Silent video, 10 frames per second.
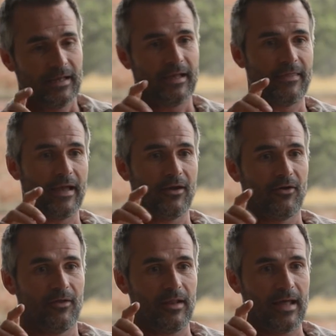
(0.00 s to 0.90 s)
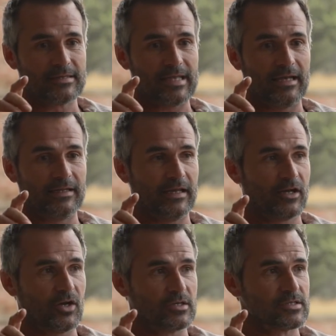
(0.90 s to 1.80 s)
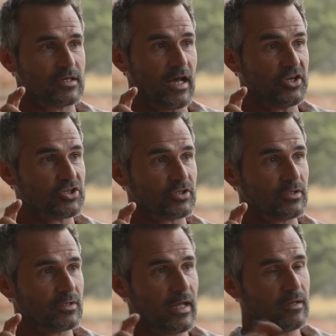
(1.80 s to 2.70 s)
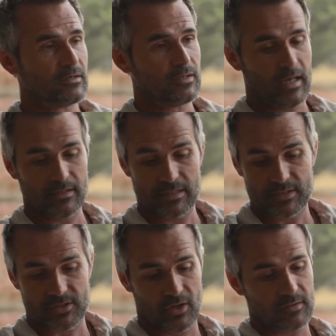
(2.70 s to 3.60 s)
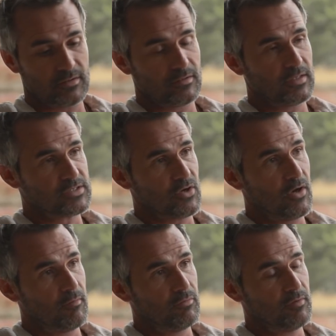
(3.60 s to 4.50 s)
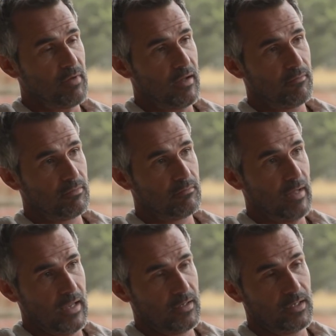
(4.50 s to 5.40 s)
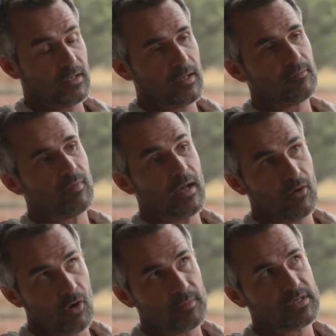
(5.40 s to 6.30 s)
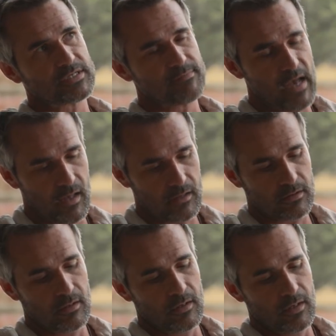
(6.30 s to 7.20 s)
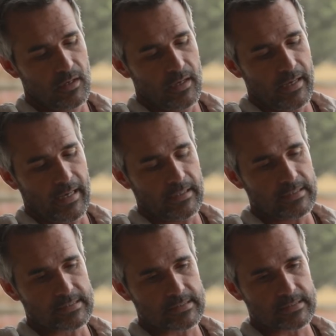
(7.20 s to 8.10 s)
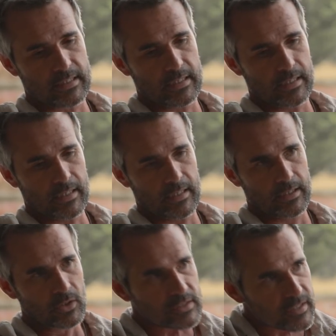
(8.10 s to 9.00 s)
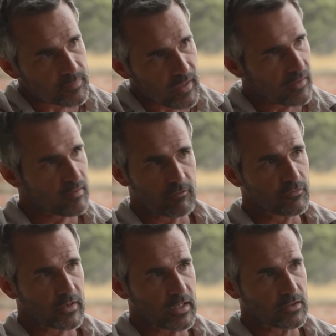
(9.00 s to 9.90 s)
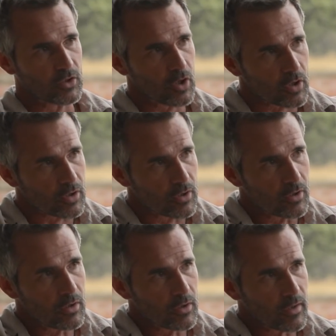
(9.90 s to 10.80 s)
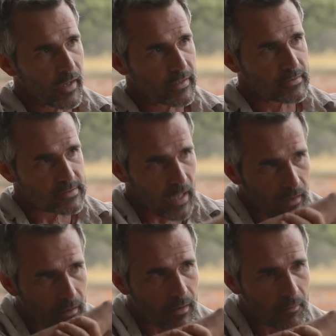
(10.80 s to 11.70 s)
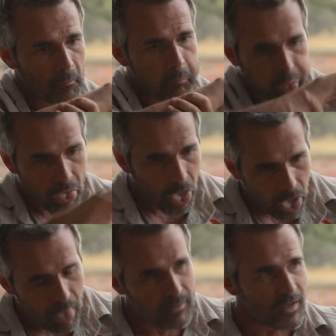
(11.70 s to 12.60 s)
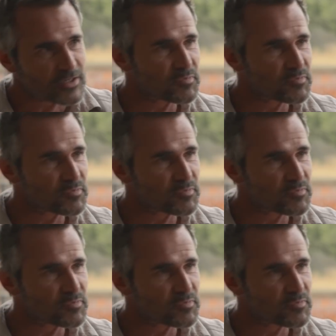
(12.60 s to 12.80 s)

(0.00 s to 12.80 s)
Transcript: and they all like standing there in consternation and, and he's got his arm in my eh, eh, my arm in his mouth, and he's he looks at me. I'll never forget the look, and he's like, like